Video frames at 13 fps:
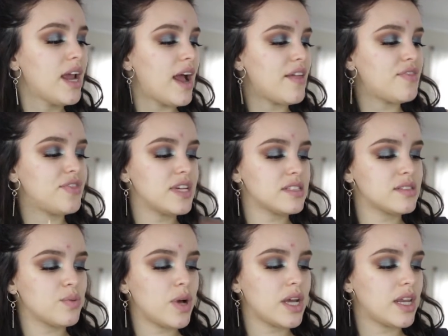and
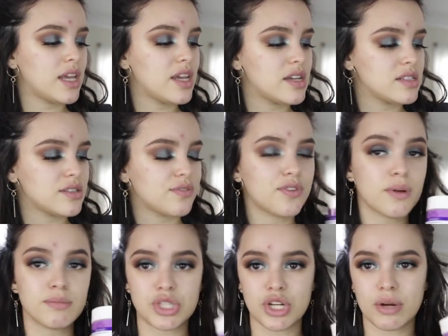this one is
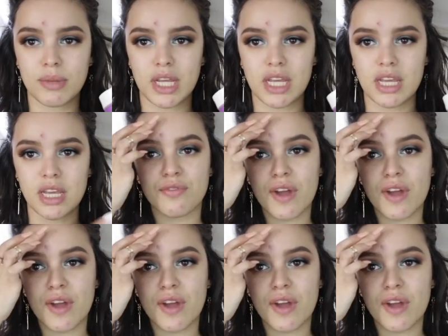from Derma E.